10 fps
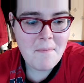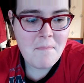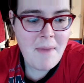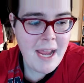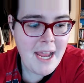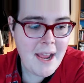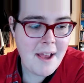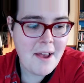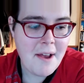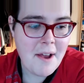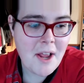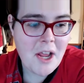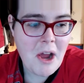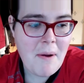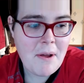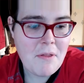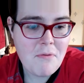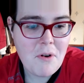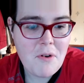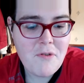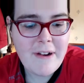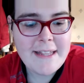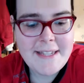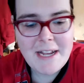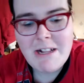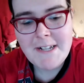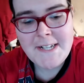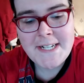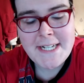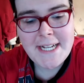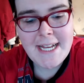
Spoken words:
me going through transition